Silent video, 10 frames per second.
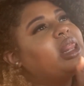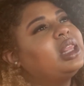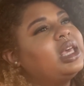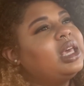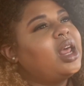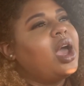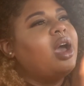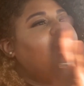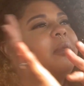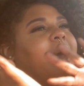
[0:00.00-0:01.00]
then
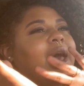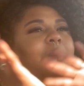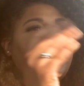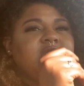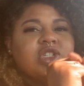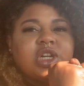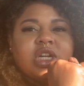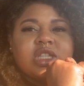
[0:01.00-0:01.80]
I had a passenger,